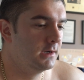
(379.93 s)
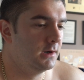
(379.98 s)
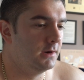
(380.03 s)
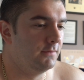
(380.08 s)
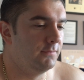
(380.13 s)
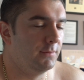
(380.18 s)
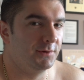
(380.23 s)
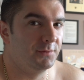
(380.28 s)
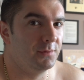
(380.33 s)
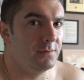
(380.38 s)

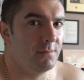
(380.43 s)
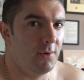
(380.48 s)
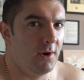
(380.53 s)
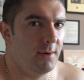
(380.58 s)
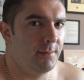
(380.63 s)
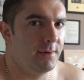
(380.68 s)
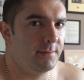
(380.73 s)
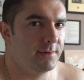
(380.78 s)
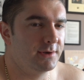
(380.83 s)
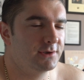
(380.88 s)
Otherwise we
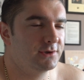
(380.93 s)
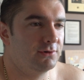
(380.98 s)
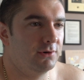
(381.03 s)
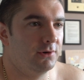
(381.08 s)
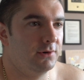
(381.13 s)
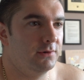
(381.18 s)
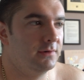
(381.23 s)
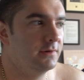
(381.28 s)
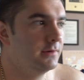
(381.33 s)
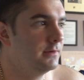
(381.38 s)
might be a bit
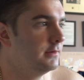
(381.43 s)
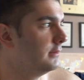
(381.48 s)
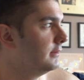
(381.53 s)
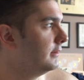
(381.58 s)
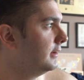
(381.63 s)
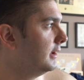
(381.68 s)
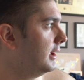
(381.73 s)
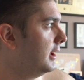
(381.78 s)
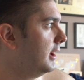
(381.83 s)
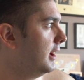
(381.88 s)
screwed.
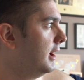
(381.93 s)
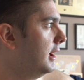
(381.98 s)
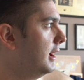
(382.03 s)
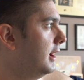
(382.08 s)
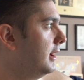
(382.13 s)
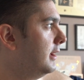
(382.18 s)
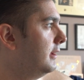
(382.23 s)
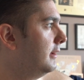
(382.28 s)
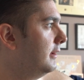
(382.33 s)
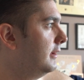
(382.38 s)

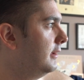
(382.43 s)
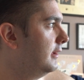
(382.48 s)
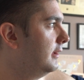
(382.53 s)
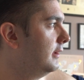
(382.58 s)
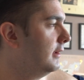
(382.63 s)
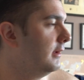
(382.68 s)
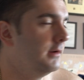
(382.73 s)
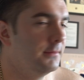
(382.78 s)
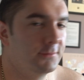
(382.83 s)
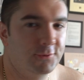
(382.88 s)
Uh,
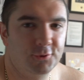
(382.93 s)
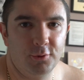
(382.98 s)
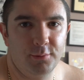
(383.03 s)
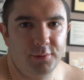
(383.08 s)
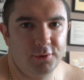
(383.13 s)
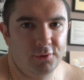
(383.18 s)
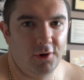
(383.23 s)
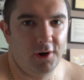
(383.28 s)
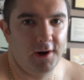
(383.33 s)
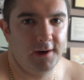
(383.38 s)
I'm sure
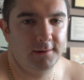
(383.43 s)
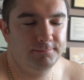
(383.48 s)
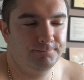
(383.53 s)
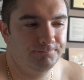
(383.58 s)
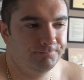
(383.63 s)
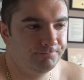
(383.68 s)
it'll be alright.